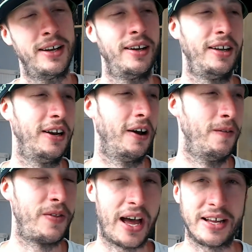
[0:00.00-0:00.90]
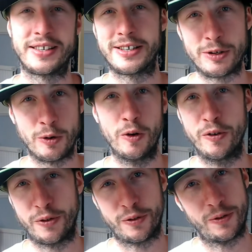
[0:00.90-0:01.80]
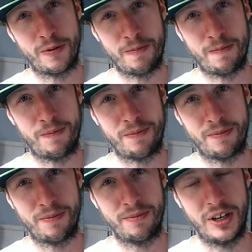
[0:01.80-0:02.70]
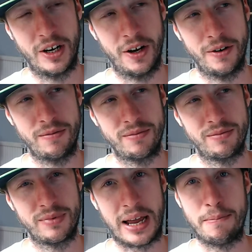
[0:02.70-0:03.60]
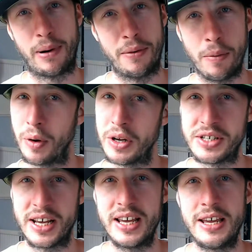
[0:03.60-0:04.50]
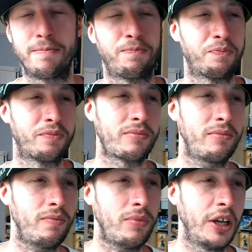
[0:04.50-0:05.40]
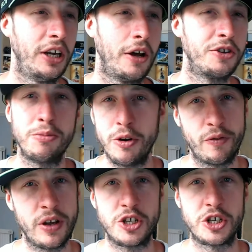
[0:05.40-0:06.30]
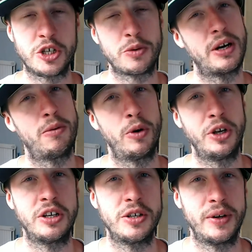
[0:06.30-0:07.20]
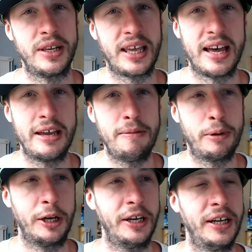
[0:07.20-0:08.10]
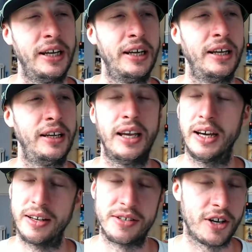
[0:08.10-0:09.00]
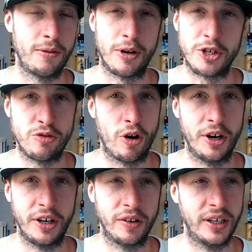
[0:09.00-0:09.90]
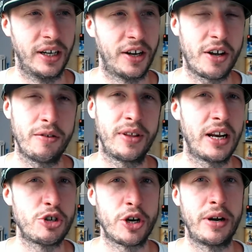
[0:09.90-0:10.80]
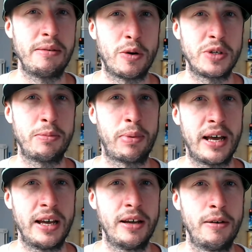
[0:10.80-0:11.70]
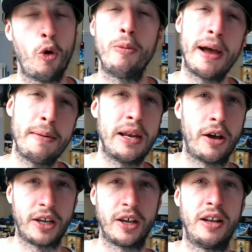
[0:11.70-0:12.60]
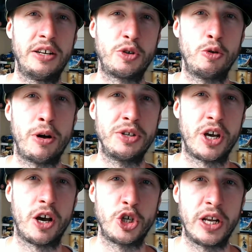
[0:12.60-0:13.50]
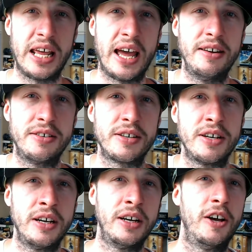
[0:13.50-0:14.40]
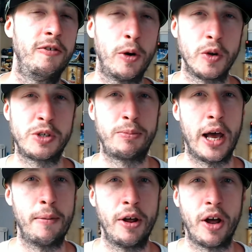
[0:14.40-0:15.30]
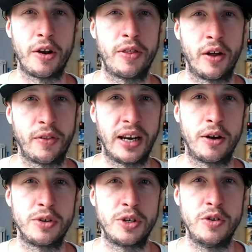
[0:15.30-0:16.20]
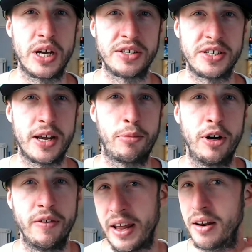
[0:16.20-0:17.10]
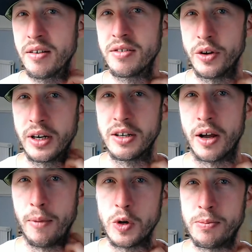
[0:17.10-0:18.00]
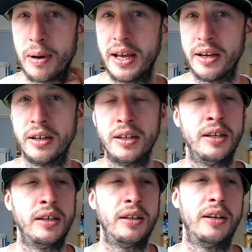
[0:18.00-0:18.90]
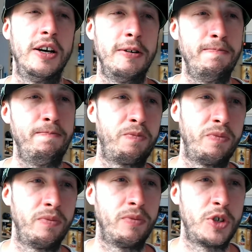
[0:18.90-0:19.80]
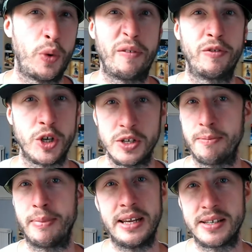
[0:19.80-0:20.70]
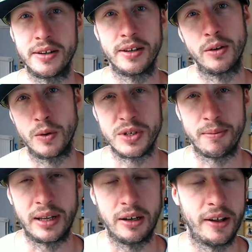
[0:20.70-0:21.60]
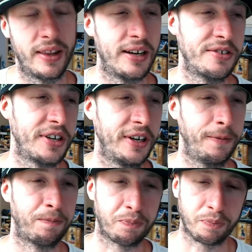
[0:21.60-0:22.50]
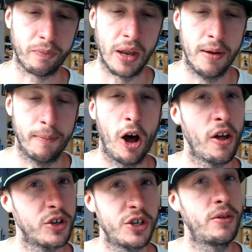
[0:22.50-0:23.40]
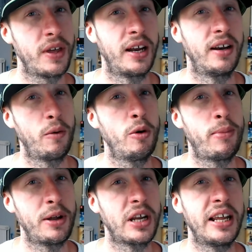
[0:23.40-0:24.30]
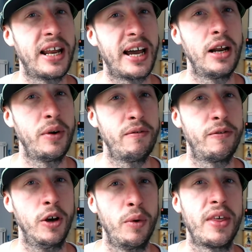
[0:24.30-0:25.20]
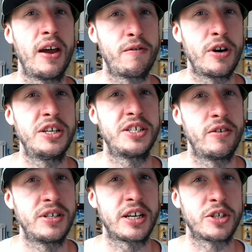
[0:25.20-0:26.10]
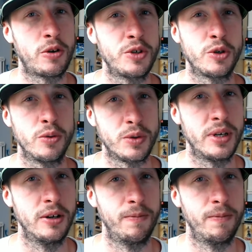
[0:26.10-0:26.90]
You know, that's the sort of, you know, gameplay we want to see. You know, some new features as well and what you can do in the game, but yeah, so much is riding on it. I don't think they'll show any multiplayer, or maybe like a little montage at the end of multiplayer, but I think they'll use that as a separate event, doing like multiplayer to advertise a beta or something like that. So, but I do think they will bundle in Halo Infinite with every Series X console as well.